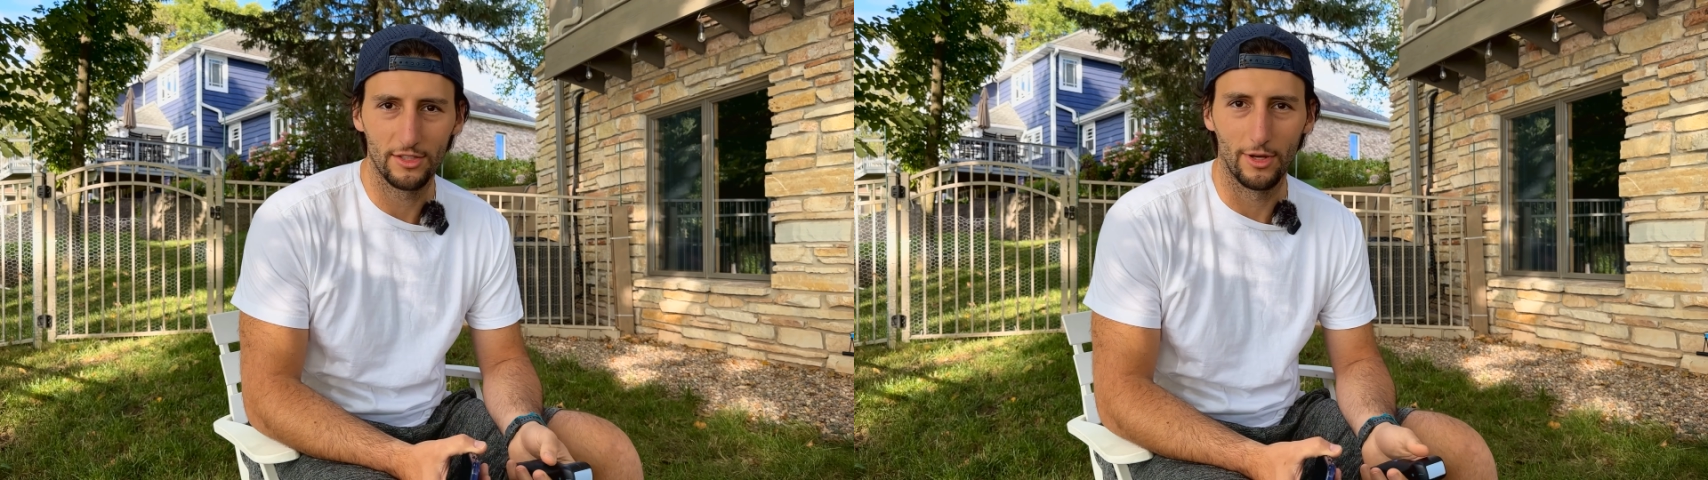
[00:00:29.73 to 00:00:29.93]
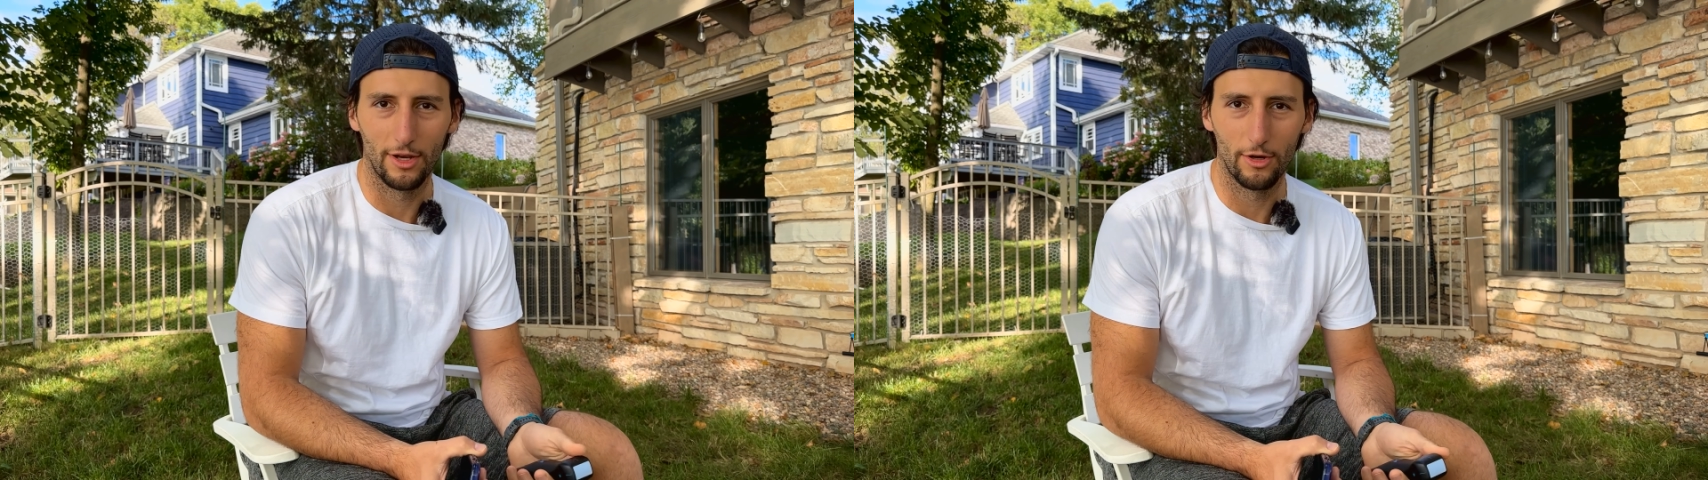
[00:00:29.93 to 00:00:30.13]

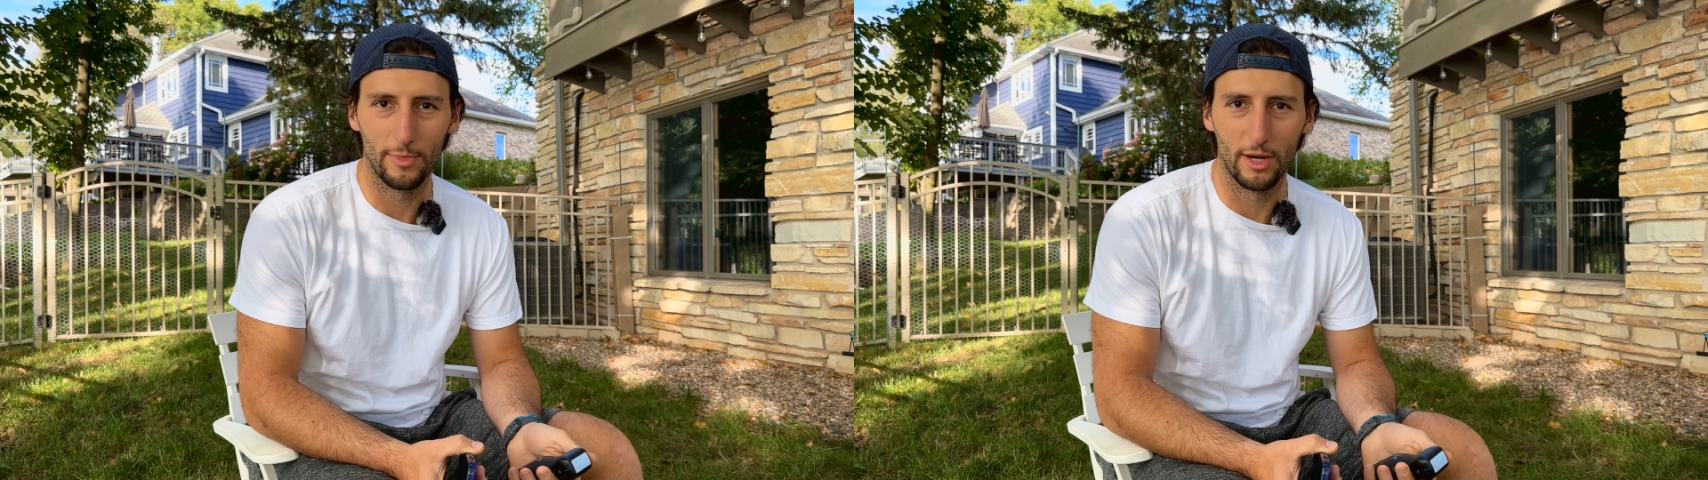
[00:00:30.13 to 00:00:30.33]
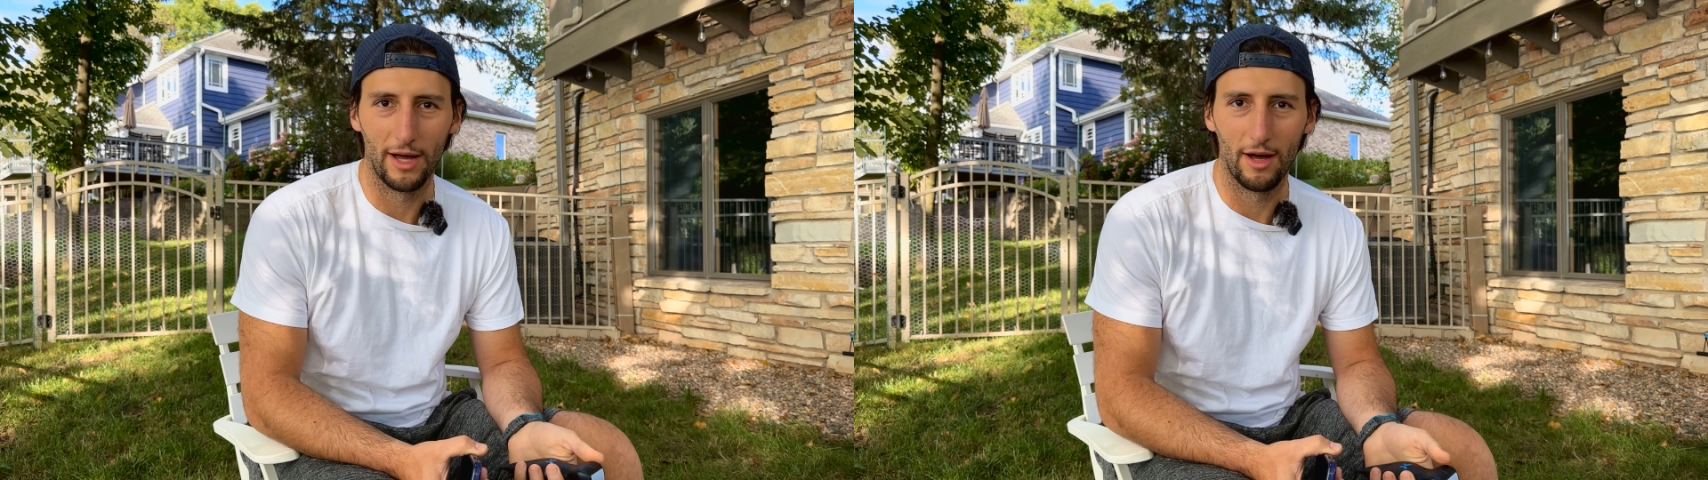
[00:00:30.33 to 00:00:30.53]
to you a little
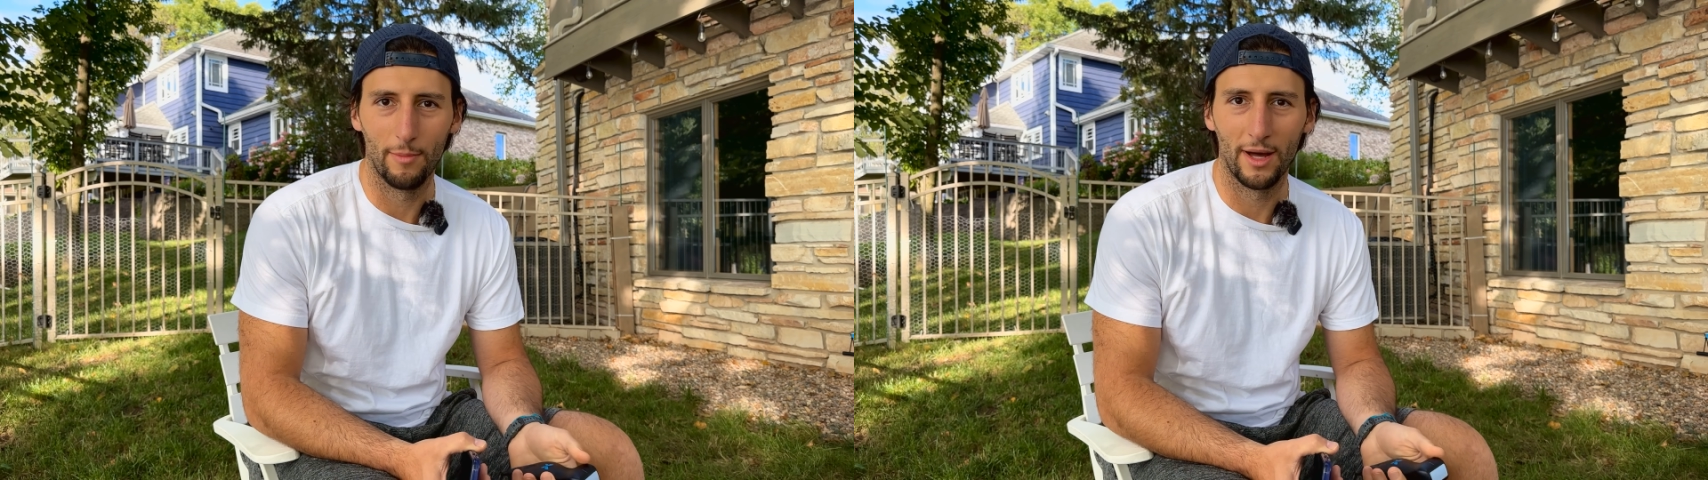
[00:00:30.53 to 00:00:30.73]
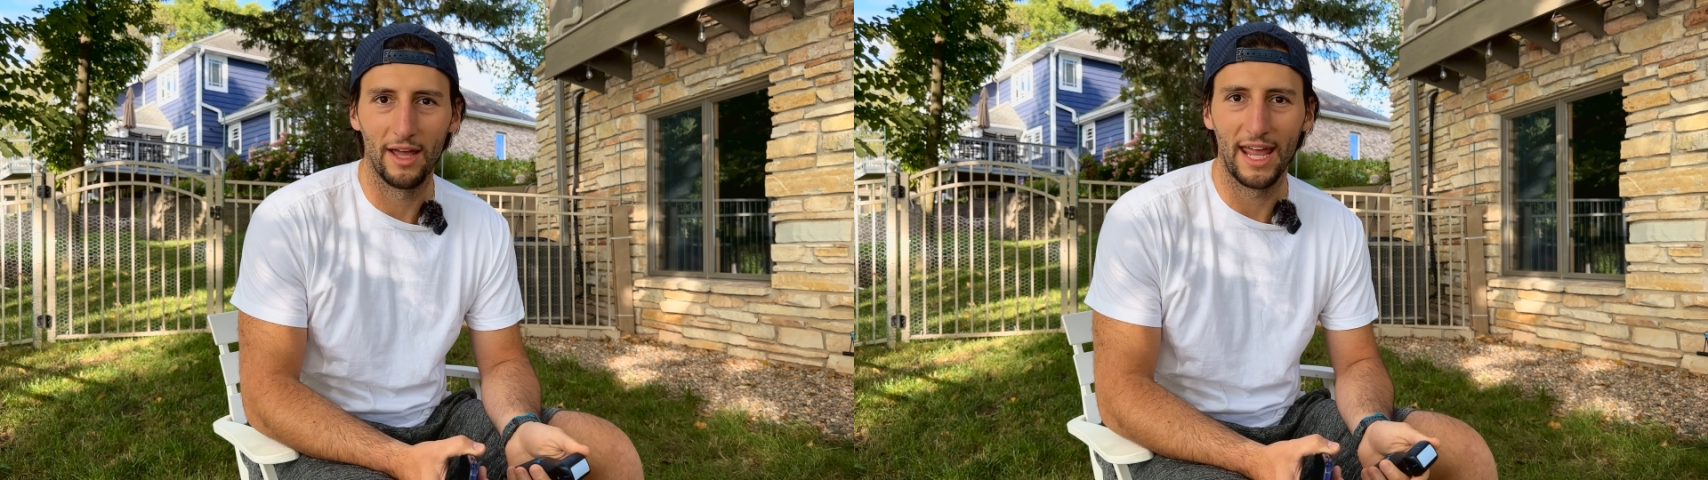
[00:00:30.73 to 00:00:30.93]
bit about my